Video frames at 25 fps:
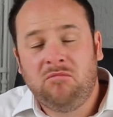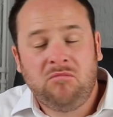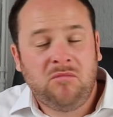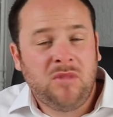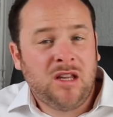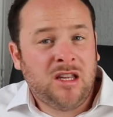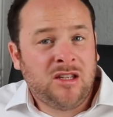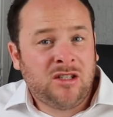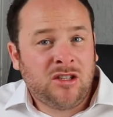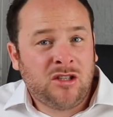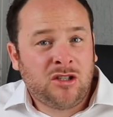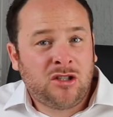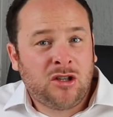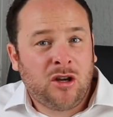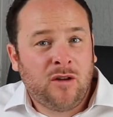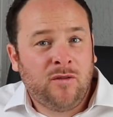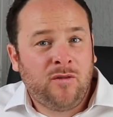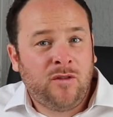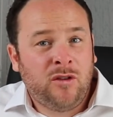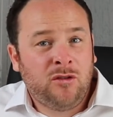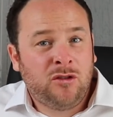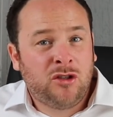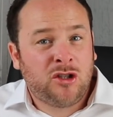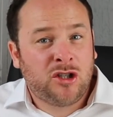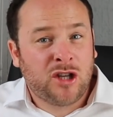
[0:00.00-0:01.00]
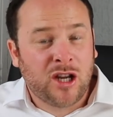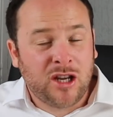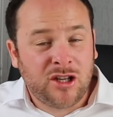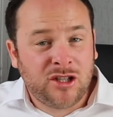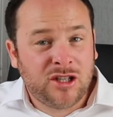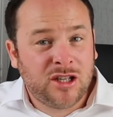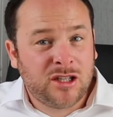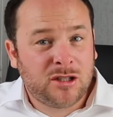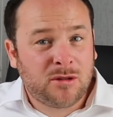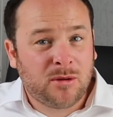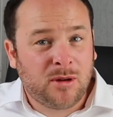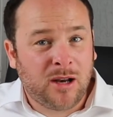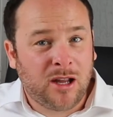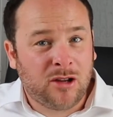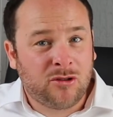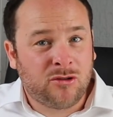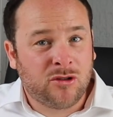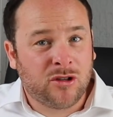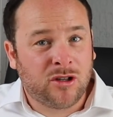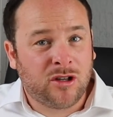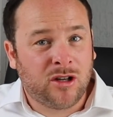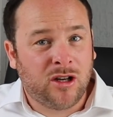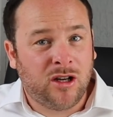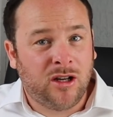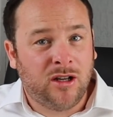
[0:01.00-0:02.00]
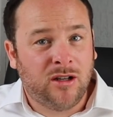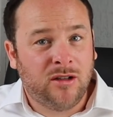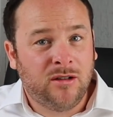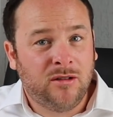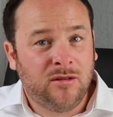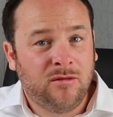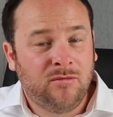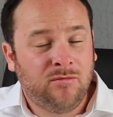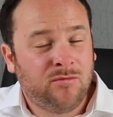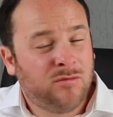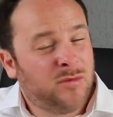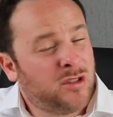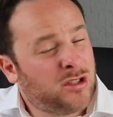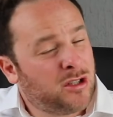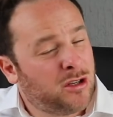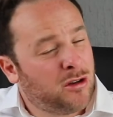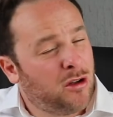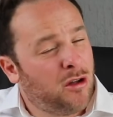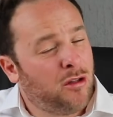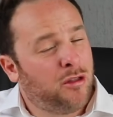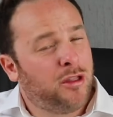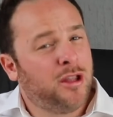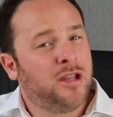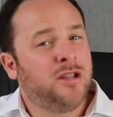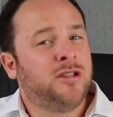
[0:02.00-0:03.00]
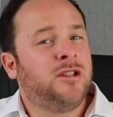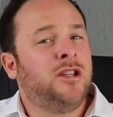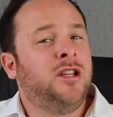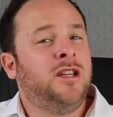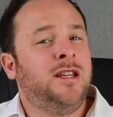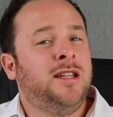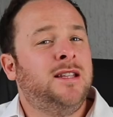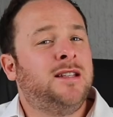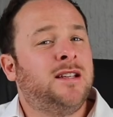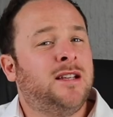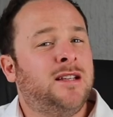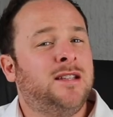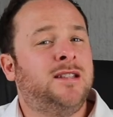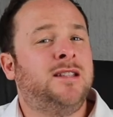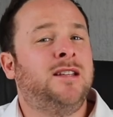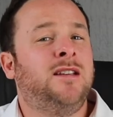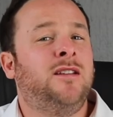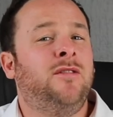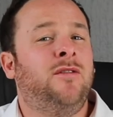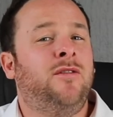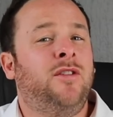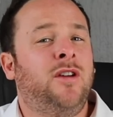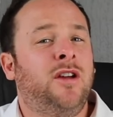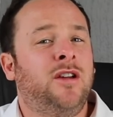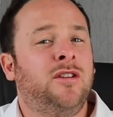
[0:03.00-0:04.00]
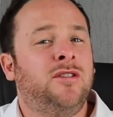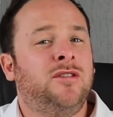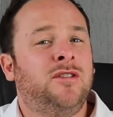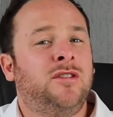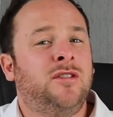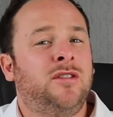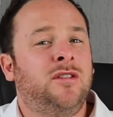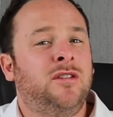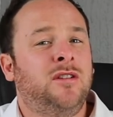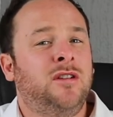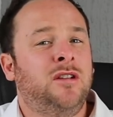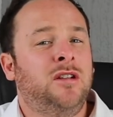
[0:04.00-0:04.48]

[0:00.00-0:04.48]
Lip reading: Is it the time for you to change into an electric car? There's a lot of things that you need to consider first.